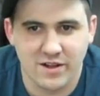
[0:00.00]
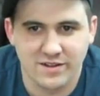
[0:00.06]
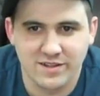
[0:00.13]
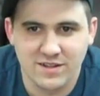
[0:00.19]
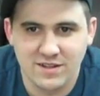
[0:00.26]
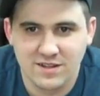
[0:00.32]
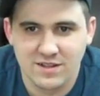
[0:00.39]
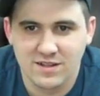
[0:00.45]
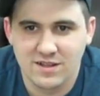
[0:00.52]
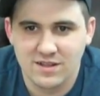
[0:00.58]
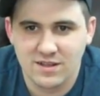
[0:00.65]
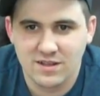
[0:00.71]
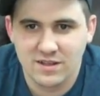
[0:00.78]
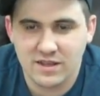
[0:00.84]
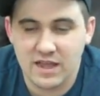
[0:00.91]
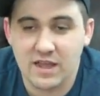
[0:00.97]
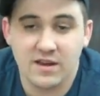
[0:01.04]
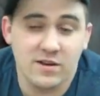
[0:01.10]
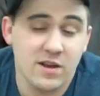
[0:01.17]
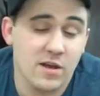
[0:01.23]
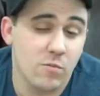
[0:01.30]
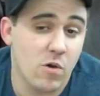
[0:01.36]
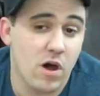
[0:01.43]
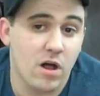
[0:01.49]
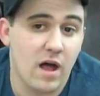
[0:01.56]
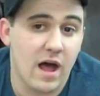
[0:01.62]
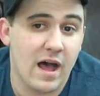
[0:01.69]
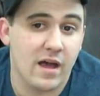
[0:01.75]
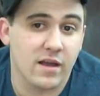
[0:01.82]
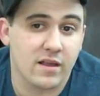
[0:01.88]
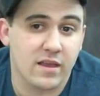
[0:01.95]
data slate it, Four
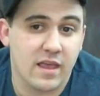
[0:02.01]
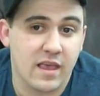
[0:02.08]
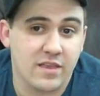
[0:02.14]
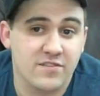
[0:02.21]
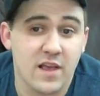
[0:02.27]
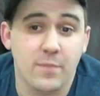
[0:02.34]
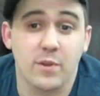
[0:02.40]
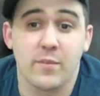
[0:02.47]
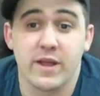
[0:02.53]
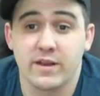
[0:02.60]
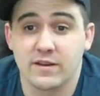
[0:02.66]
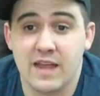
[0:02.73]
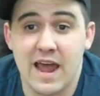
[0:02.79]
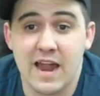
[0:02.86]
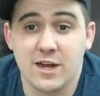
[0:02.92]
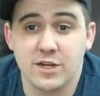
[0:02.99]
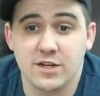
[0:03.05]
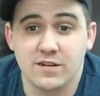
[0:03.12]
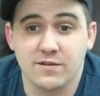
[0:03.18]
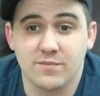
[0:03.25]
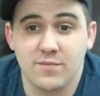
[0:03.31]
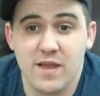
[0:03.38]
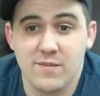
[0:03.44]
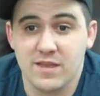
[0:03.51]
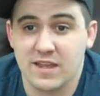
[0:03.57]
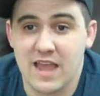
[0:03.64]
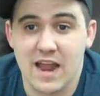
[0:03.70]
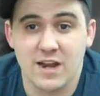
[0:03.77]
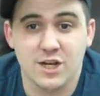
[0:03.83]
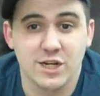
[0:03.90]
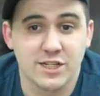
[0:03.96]
ninety nine for the supplement, Catachan, maybe a
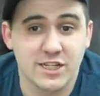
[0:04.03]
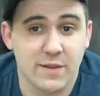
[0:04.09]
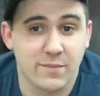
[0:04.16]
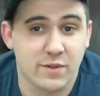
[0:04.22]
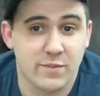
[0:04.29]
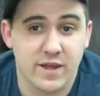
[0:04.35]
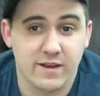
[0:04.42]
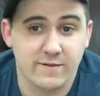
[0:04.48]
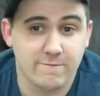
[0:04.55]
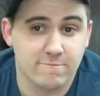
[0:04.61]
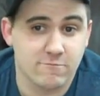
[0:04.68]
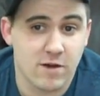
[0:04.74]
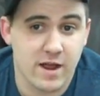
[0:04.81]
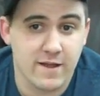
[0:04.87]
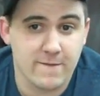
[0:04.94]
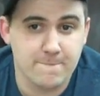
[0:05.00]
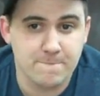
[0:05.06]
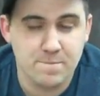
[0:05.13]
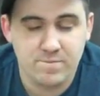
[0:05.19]
Catachan yeah. supplement, right? Right.